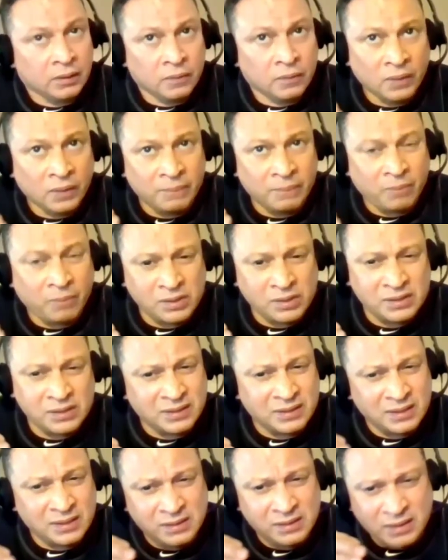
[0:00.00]
When a
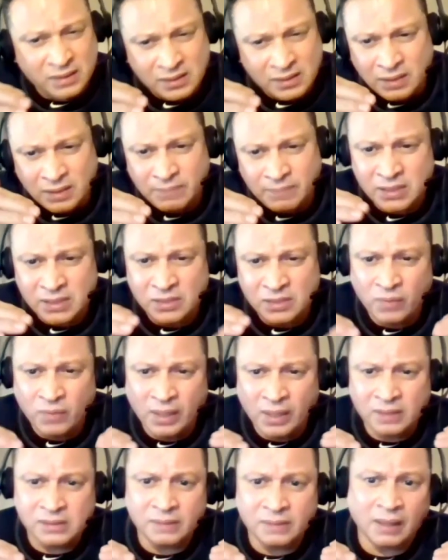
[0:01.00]
person's consistently missing
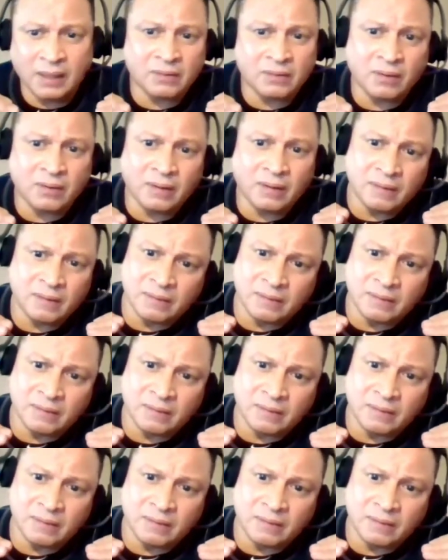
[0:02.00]
weight or some, I don't know.